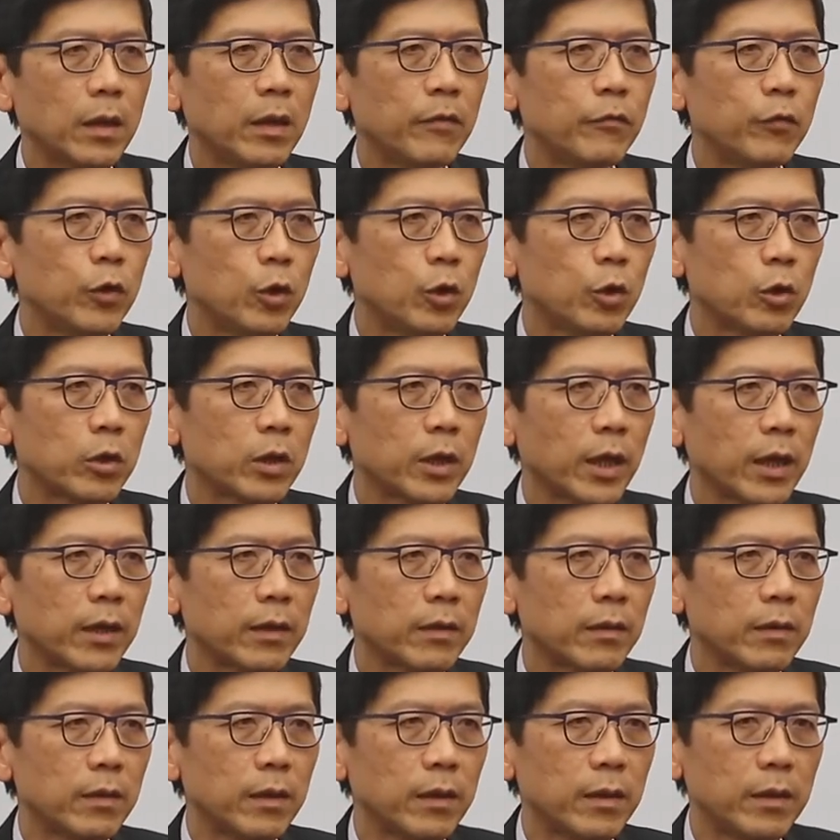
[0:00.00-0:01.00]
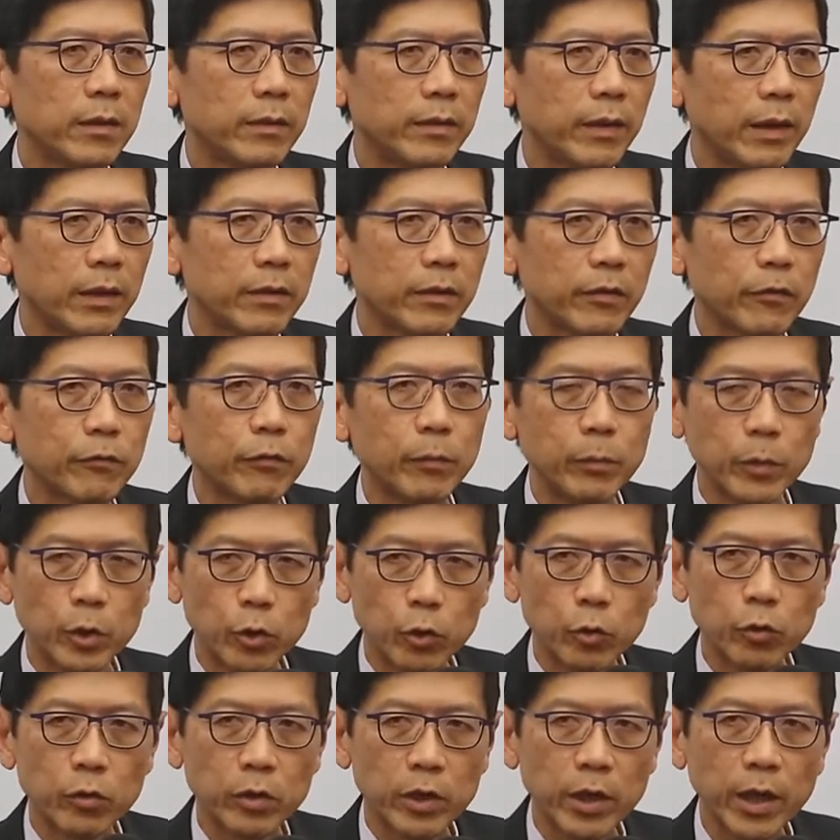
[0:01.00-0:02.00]
if you look at the data from
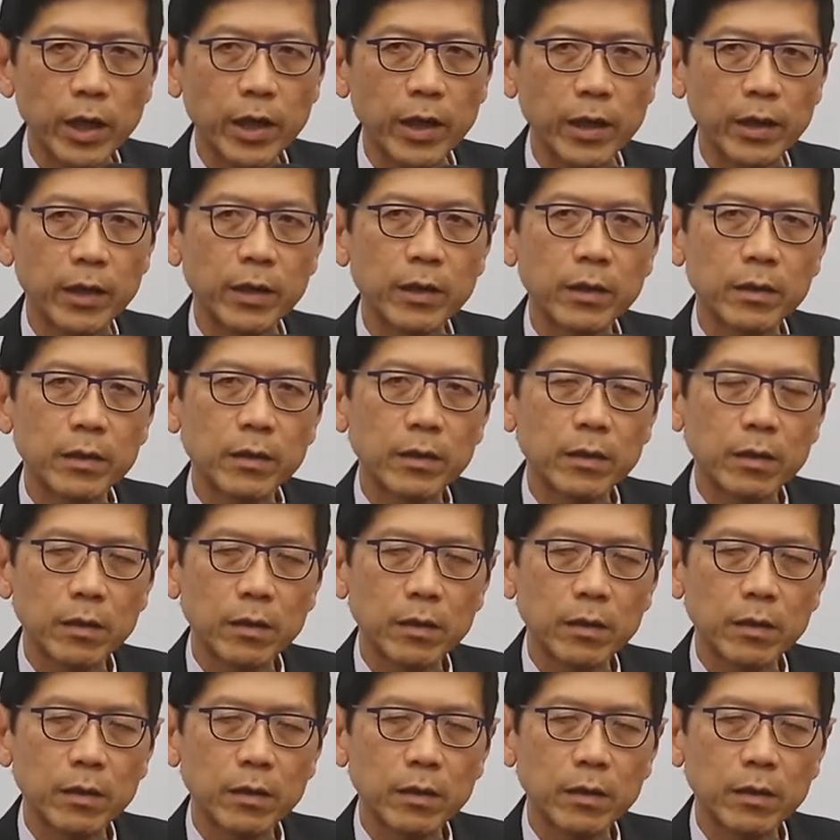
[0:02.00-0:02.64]
the UK,